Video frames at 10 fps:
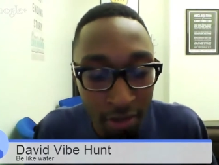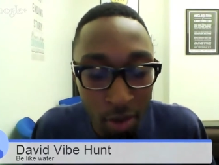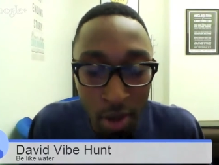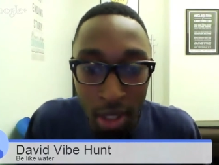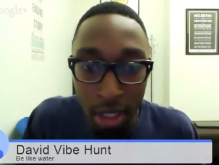If you
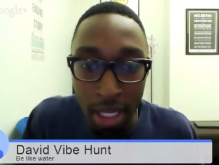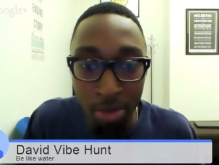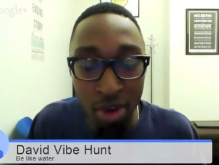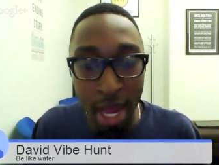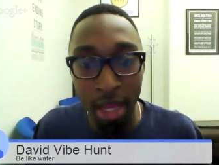want to
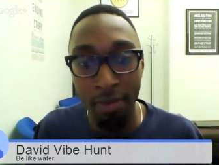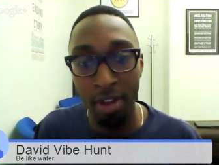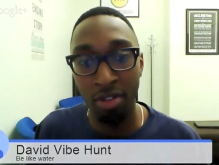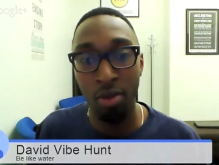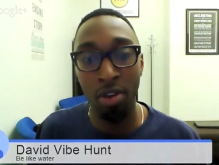keep track of
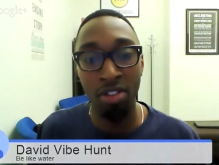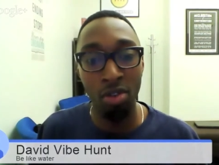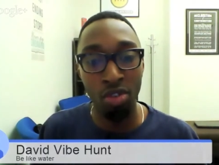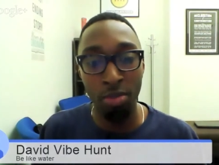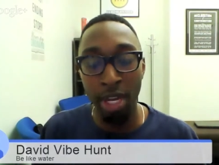us on
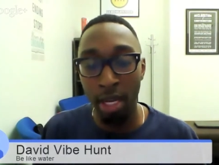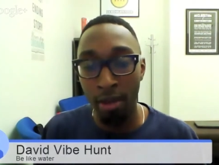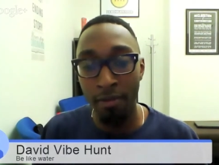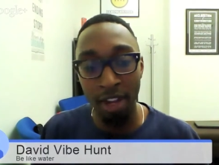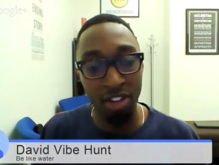social
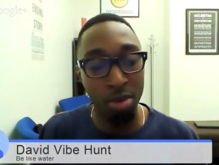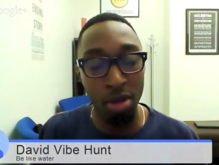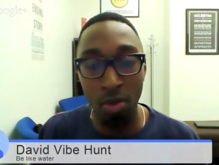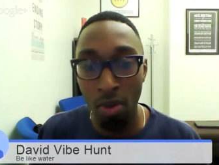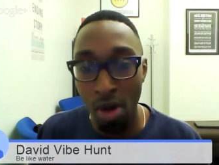media,
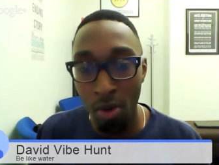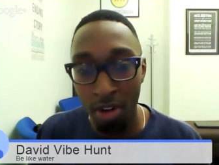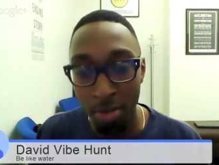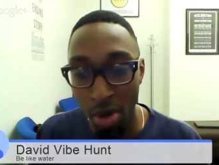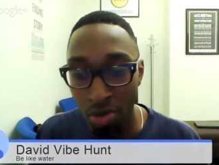Facebook, we're
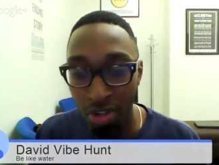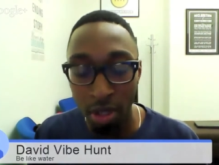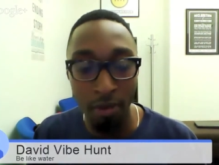always posting.